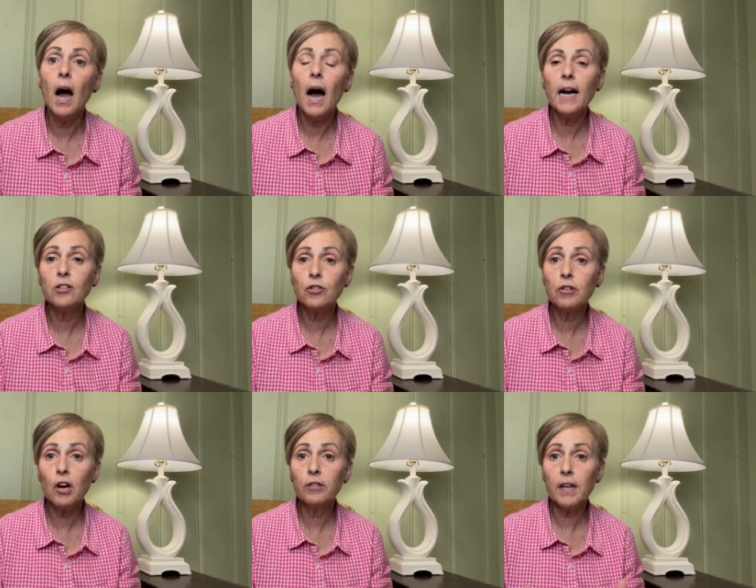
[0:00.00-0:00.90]
I do
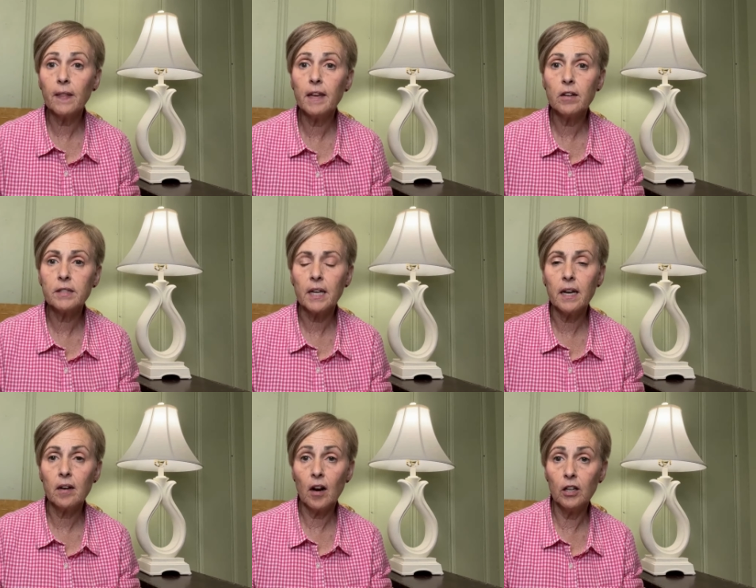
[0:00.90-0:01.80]
know that there is a
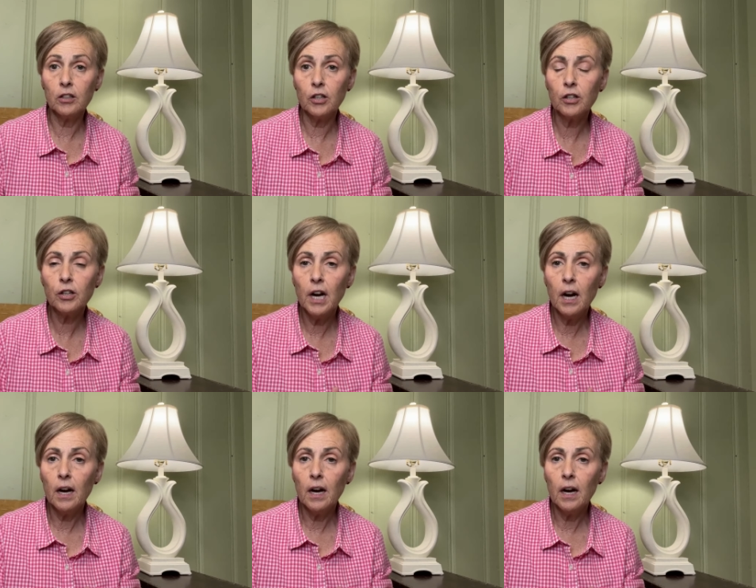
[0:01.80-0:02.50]
color